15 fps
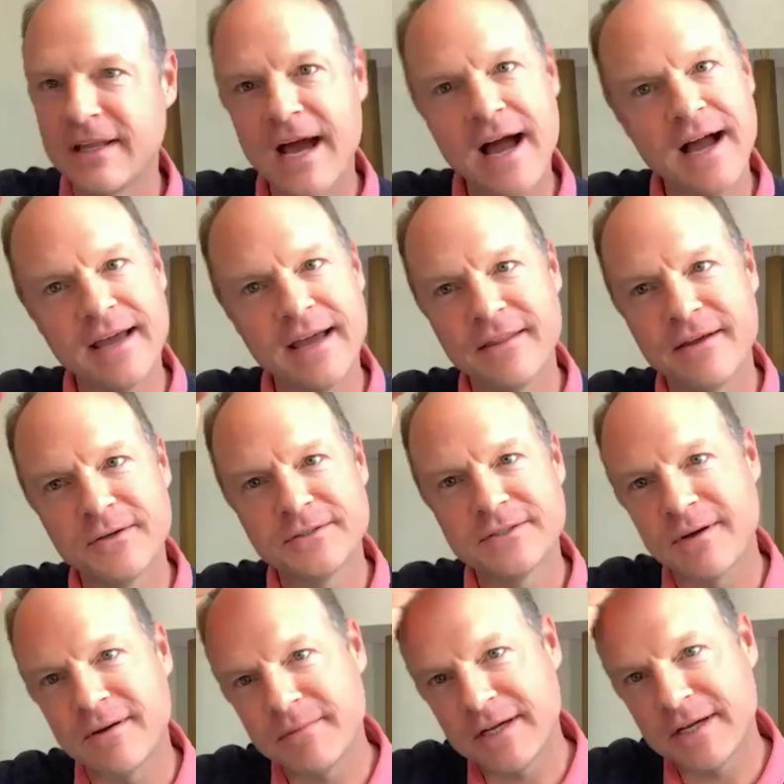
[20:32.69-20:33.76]
high though,
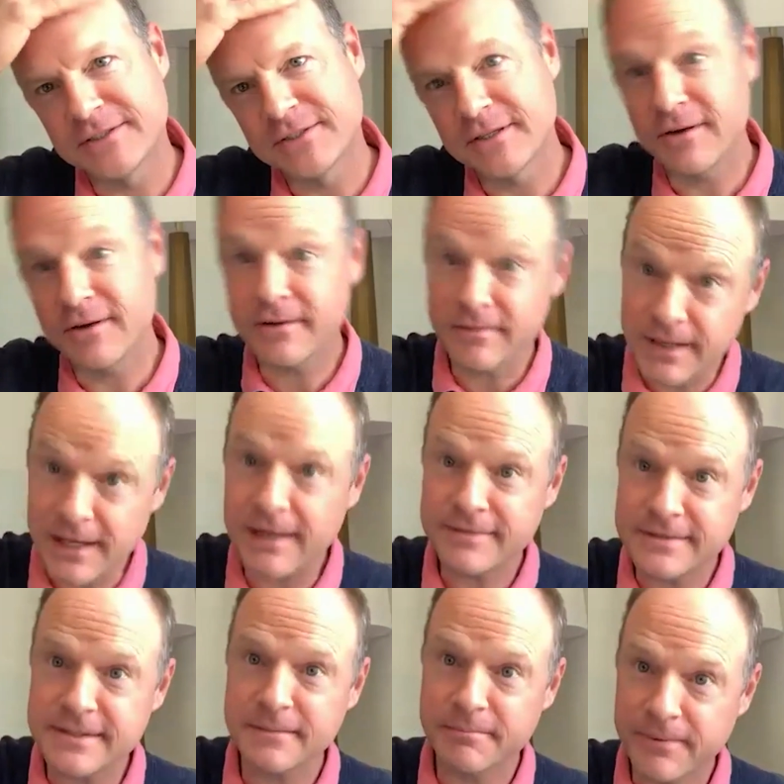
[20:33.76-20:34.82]
so I'm not sure. Although I have to
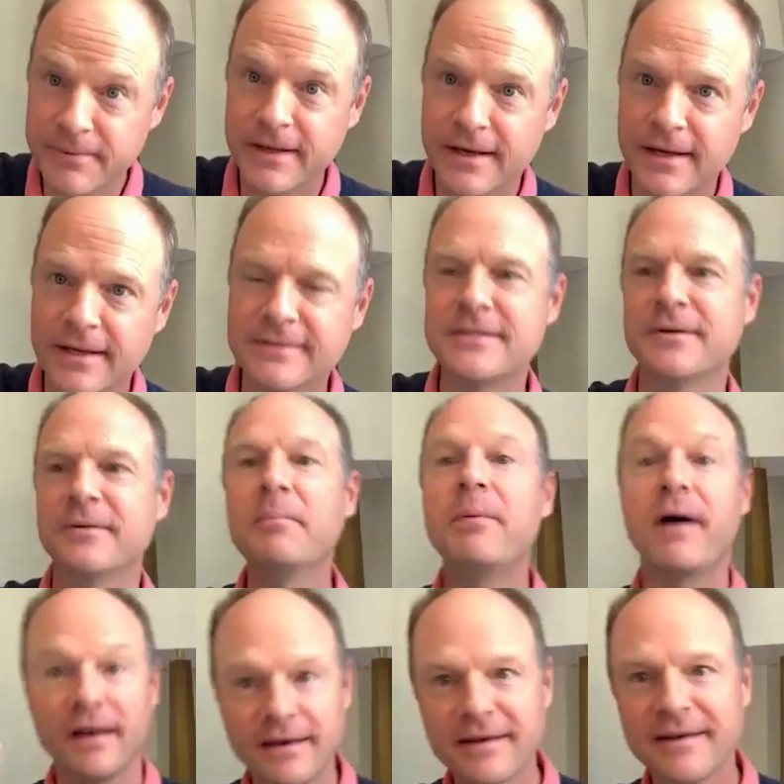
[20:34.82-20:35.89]
sing pretty high
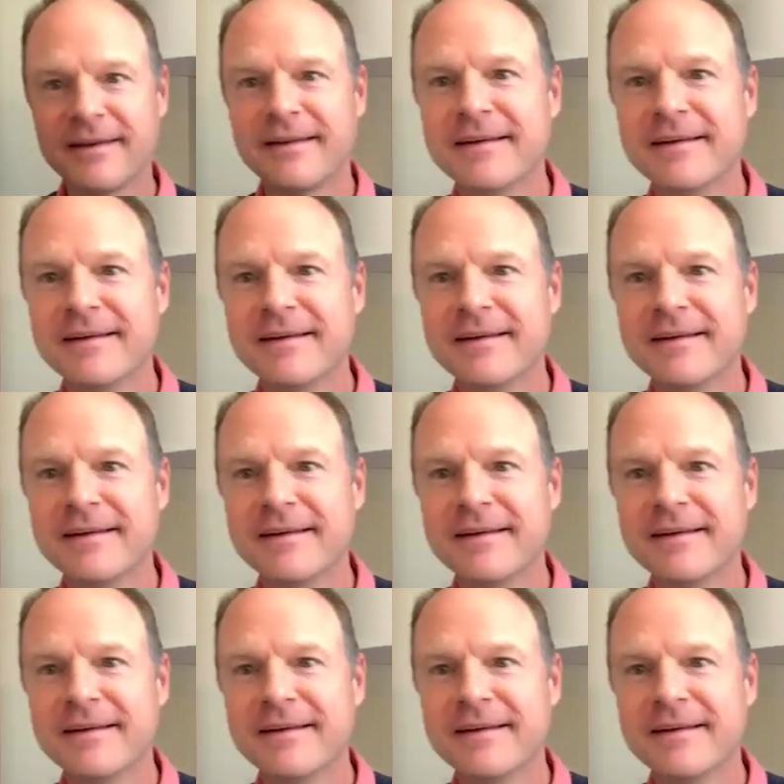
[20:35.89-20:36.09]
too.